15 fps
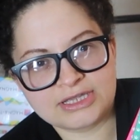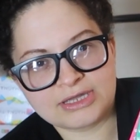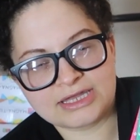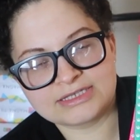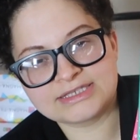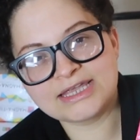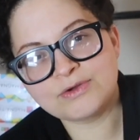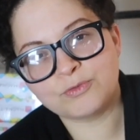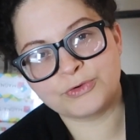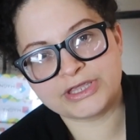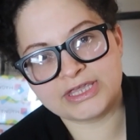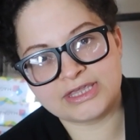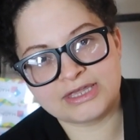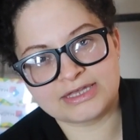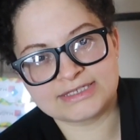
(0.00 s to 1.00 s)
And I say
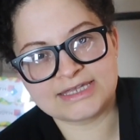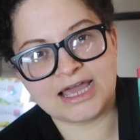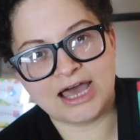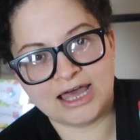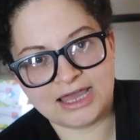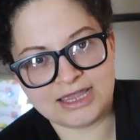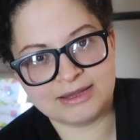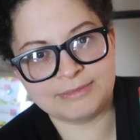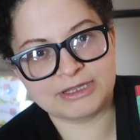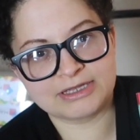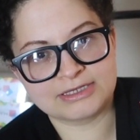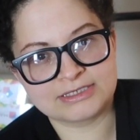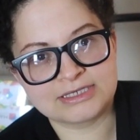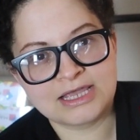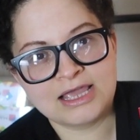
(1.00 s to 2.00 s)
we, I say I,
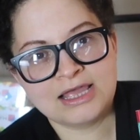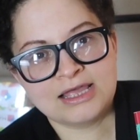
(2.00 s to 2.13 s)
because